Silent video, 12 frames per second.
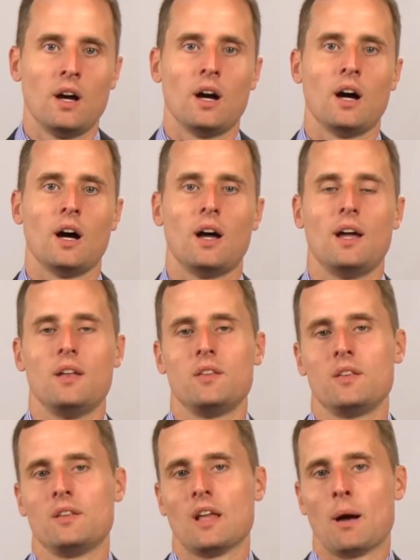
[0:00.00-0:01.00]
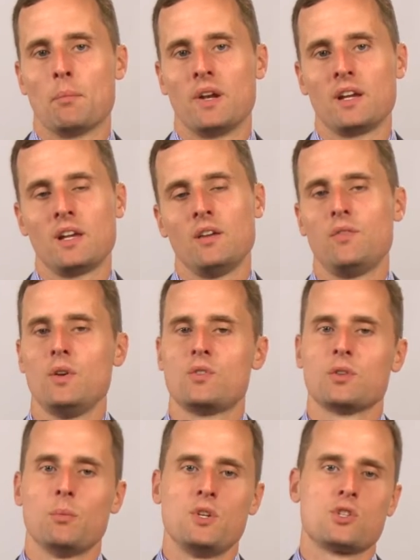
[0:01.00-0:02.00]
I'm going to give you
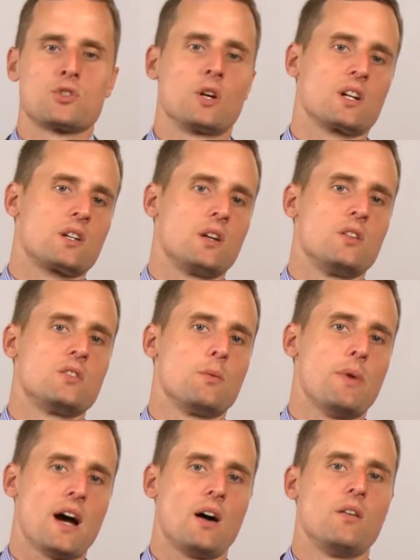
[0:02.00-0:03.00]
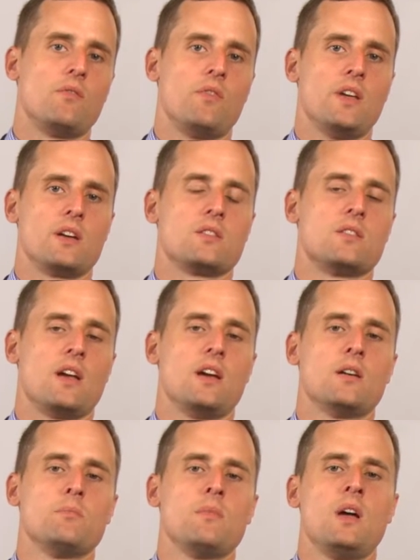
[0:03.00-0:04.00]
some instructions about the
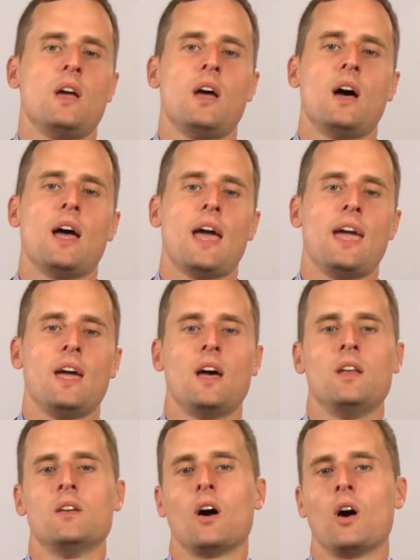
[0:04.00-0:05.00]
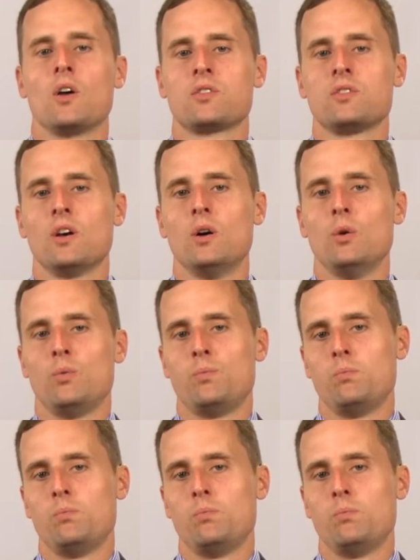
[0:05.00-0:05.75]
exam and also